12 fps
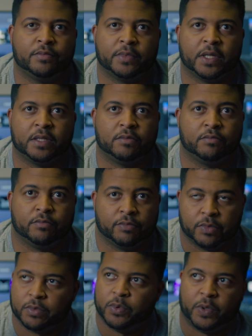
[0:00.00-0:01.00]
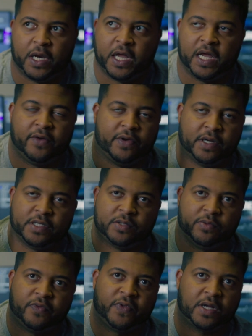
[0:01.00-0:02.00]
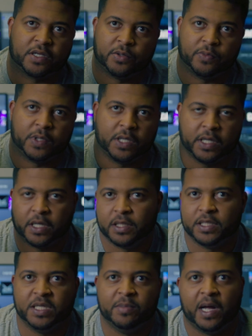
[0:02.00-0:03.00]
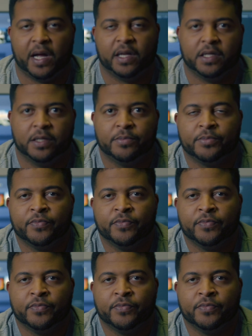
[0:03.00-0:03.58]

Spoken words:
like the one I have here, it's reflective with an LED behind it,